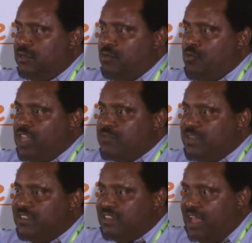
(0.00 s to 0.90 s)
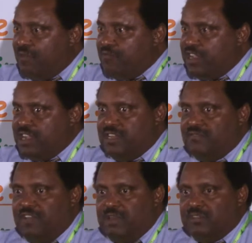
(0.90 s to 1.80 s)
What makes African
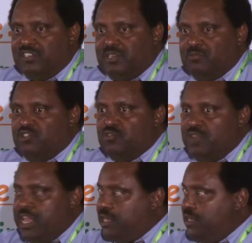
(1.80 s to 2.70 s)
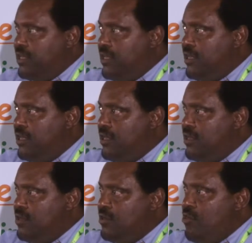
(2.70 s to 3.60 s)
farm systems unique
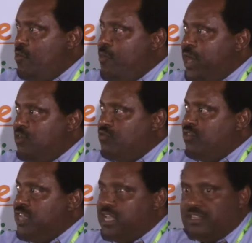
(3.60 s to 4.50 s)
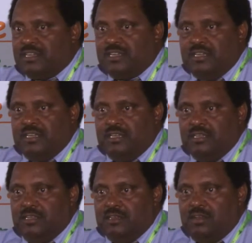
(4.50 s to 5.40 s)
compared to the other
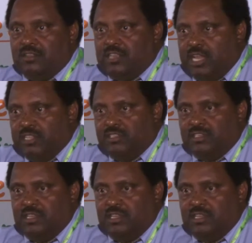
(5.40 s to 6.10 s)
continents?